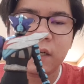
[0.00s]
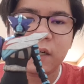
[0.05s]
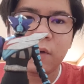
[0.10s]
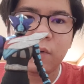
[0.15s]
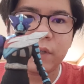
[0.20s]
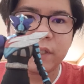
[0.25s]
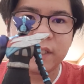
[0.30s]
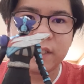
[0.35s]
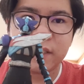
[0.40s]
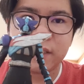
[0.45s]

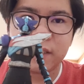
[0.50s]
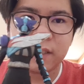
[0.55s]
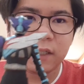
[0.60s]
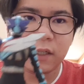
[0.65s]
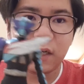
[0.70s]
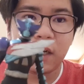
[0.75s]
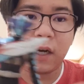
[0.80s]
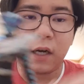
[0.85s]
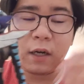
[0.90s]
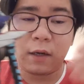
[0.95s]
which is
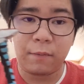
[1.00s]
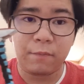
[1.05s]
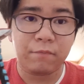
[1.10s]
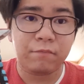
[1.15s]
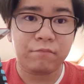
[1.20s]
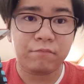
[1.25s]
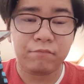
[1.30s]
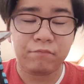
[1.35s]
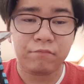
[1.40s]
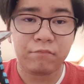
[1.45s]

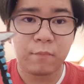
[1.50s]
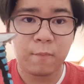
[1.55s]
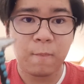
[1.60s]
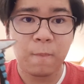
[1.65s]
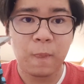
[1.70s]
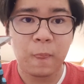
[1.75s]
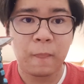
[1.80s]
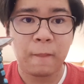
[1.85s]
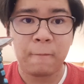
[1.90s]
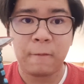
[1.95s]

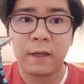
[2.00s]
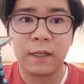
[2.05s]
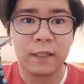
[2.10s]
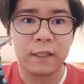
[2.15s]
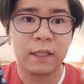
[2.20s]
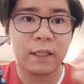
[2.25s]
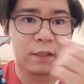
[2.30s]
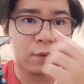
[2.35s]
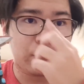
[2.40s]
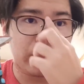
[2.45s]

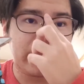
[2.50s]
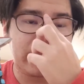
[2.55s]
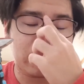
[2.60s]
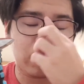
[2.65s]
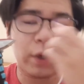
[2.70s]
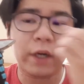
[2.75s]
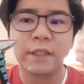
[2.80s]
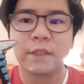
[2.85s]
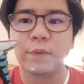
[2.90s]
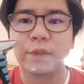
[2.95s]
he can find
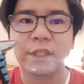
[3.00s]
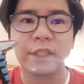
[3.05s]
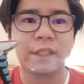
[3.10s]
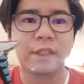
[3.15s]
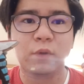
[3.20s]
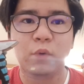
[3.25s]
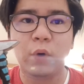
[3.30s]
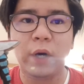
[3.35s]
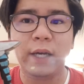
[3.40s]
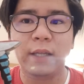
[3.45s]
water, which is
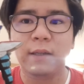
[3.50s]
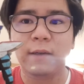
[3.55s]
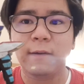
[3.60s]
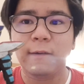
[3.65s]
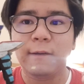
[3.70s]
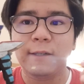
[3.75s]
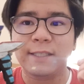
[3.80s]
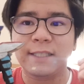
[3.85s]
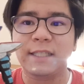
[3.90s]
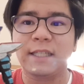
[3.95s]
quite
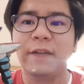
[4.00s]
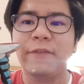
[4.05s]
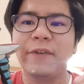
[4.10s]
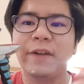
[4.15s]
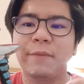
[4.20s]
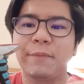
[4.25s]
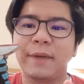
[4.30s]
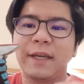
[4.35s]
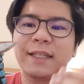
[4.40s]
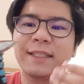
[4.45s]

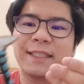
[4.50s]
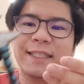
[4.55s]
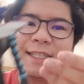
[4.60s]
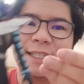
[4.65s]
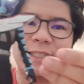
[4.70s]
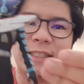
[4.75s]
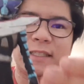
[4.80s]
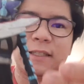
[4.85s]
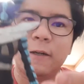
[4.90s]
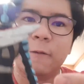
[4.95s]
significant because
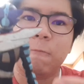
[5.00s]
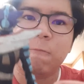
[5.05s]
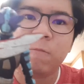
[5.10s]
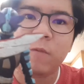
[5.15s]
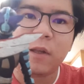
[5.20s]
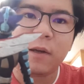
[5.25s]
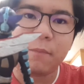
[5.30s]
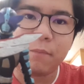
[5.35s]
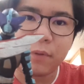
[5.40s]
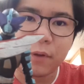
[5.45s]
he's
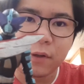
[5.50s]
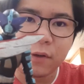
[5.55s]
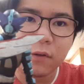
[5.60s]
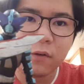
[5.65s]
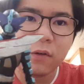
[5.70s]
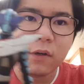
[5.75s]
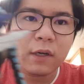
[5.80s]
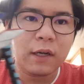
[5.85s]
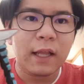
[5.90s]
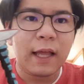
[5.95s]

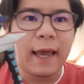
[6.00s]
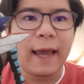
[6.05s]
blue,